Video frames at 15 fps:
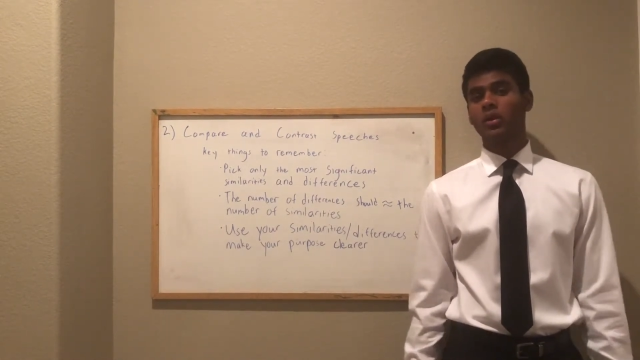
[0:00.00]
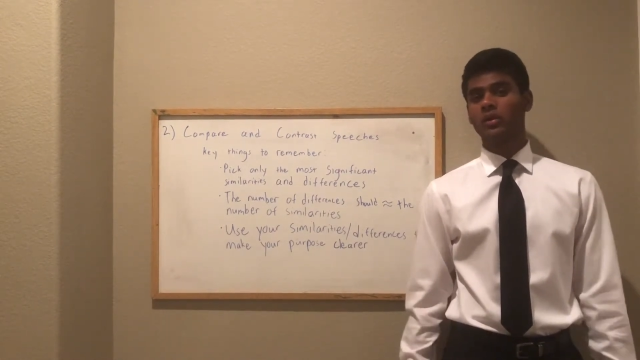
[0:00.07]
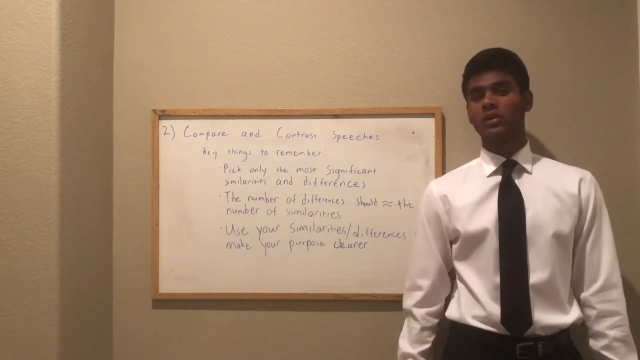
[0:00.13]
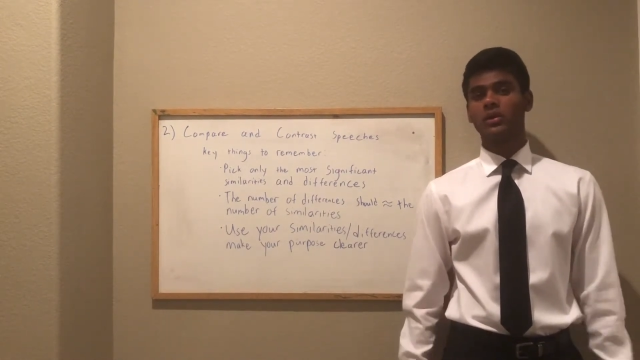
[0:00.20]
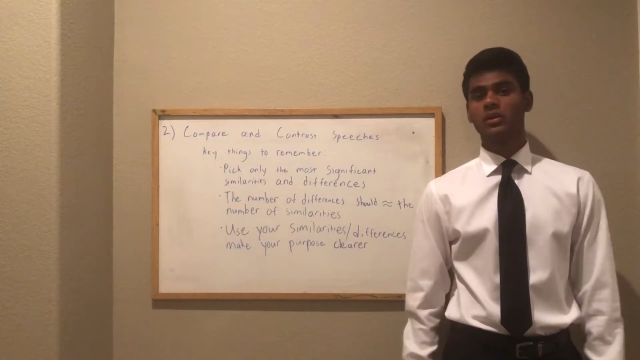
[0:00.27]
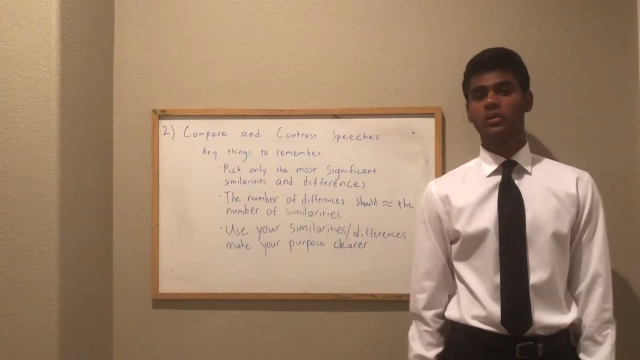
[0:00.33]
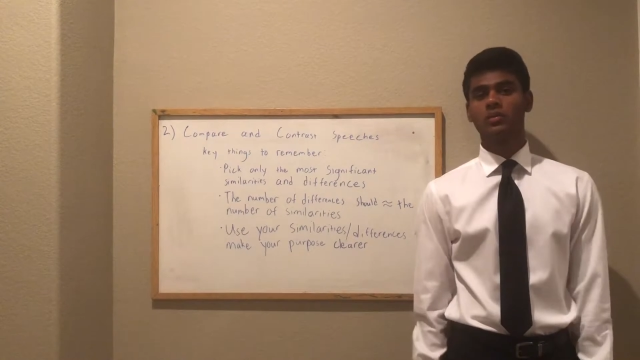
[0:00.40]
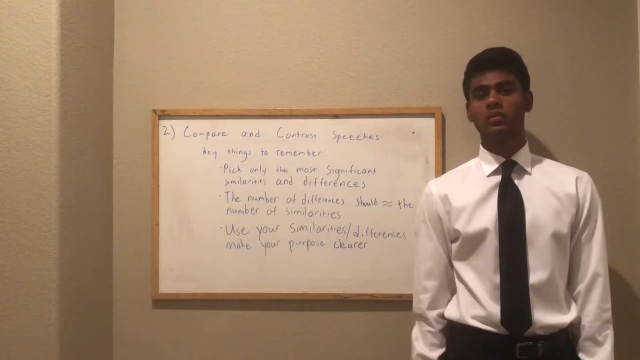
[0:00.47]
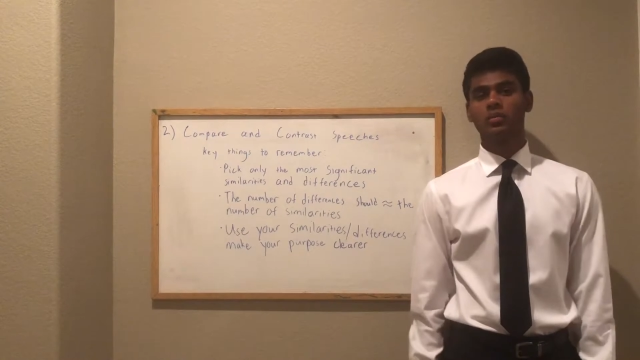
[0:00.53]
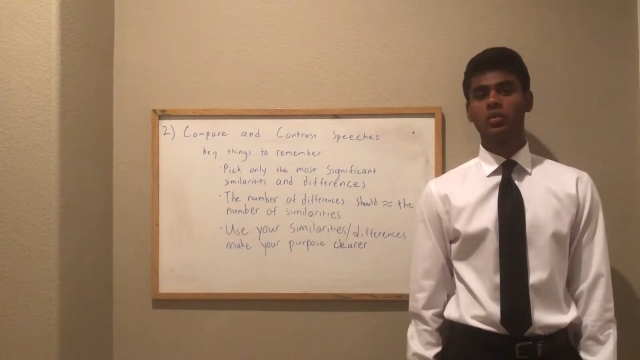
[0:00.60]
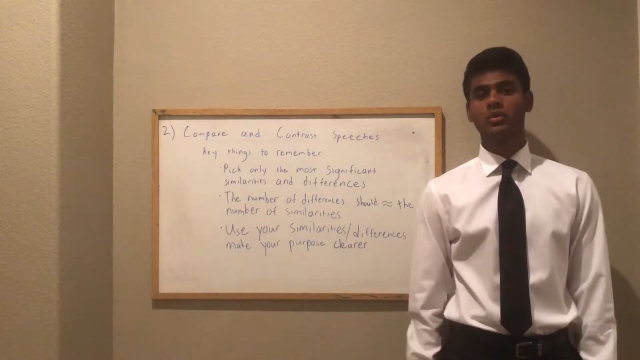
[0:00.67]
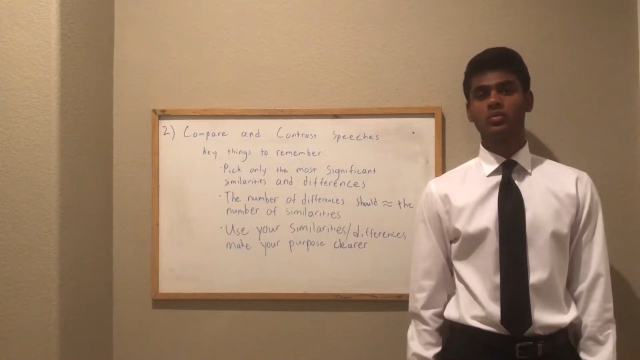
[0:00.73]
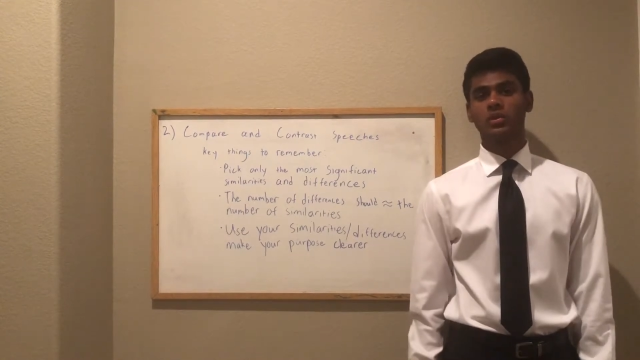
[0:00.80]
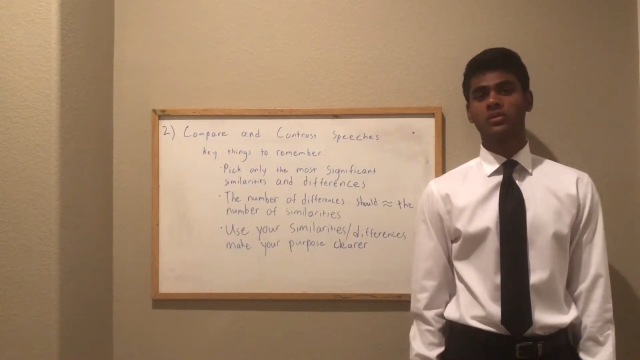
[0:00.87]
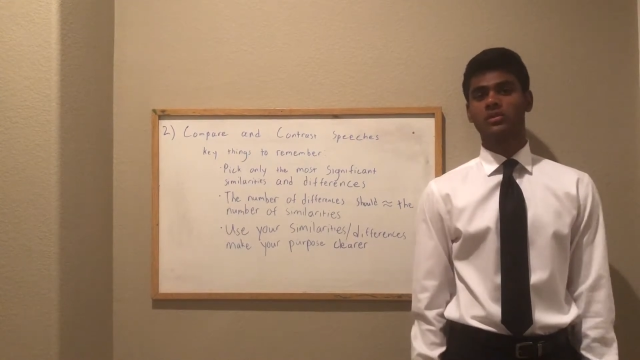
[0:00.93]
to include?
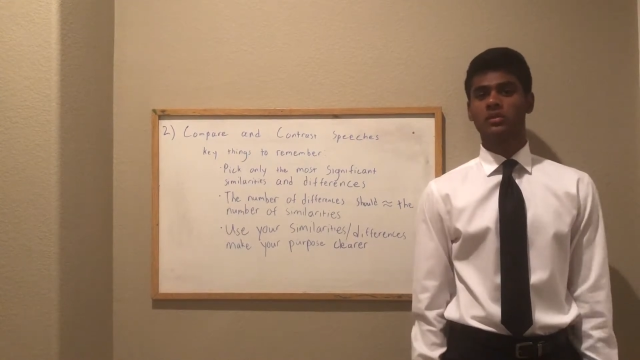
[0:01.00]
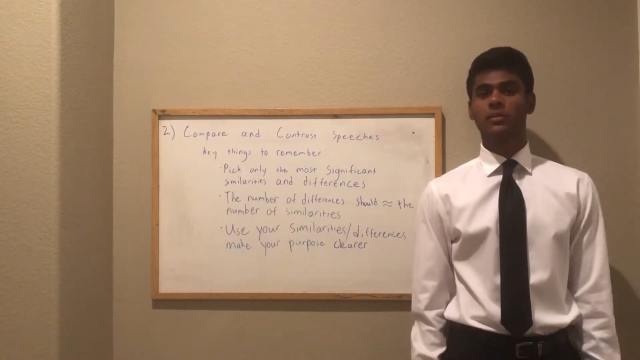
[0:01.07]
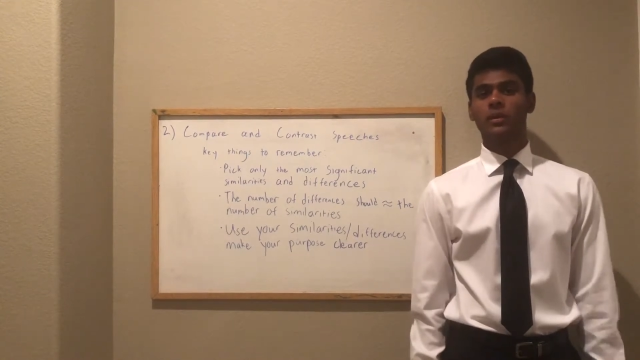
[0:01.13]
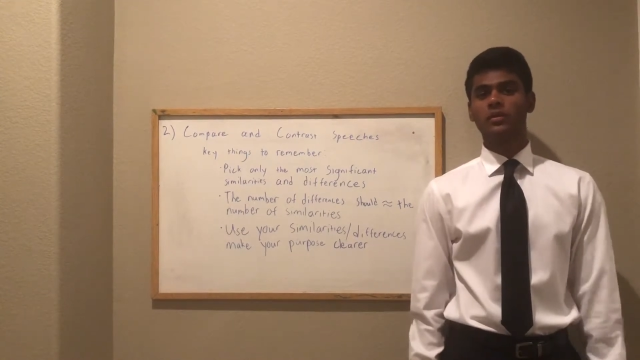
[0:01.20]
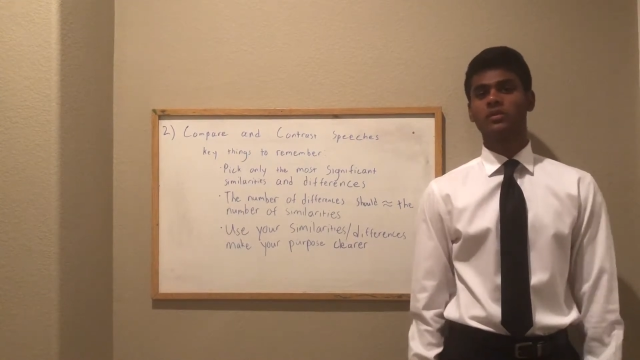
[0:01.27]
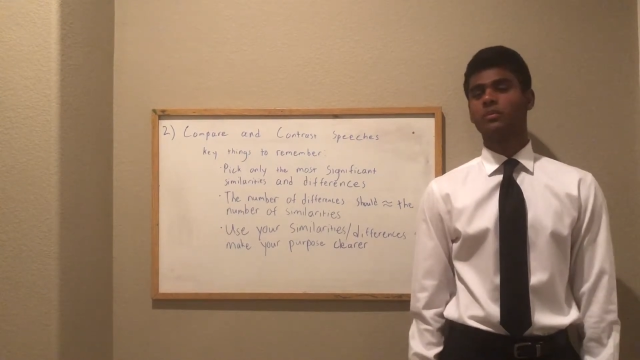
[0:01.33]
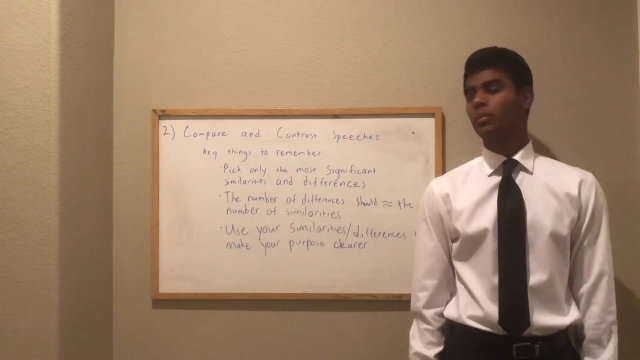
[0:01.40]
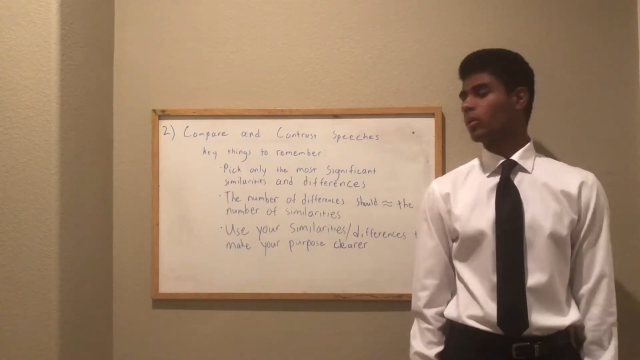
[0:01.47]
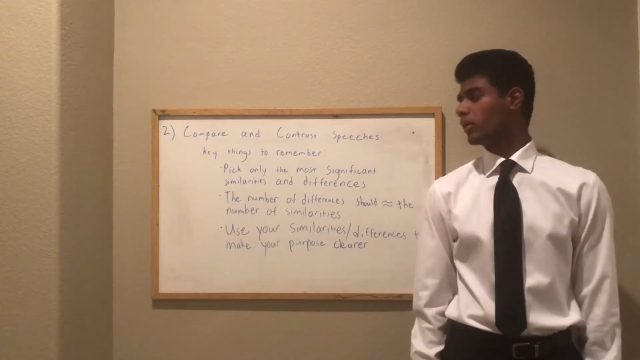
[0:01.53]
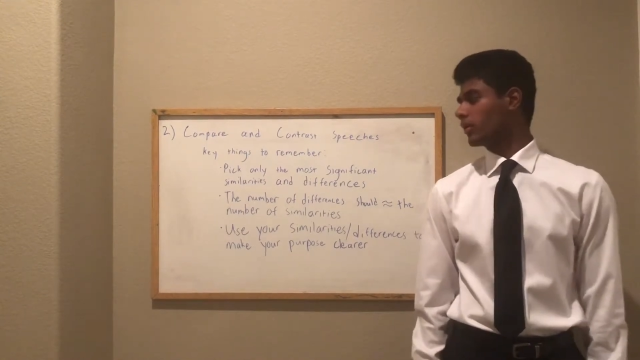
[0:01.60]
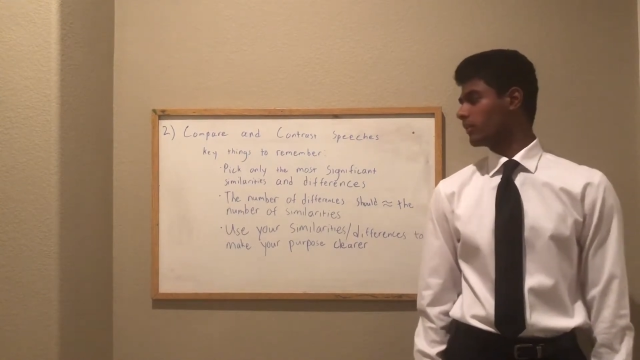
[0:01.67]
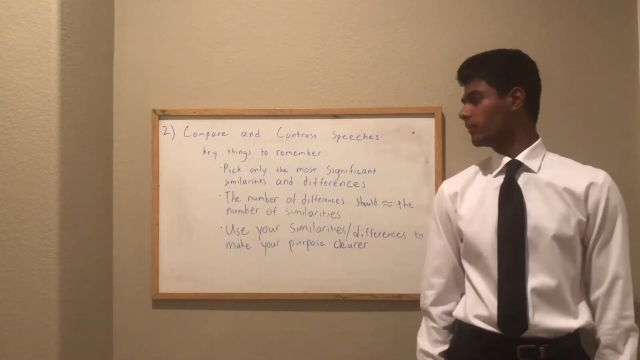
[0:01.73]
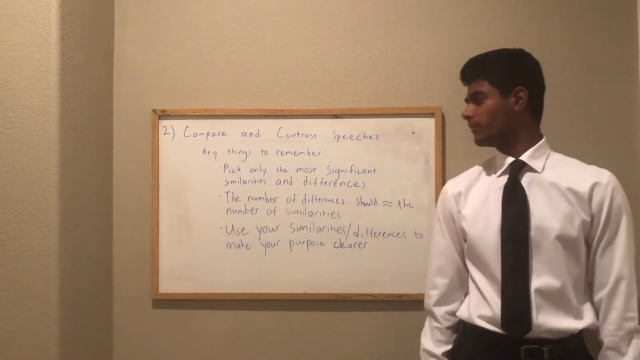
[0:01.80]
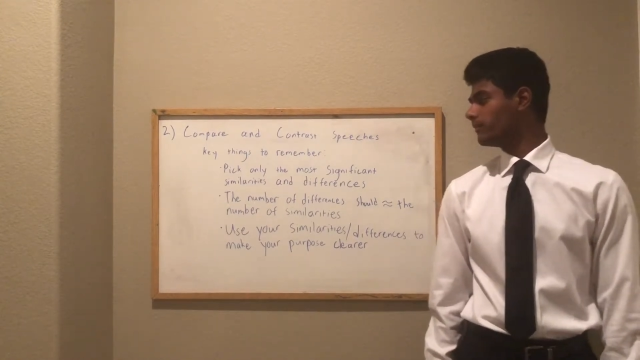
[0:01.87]
Which ones are the most important?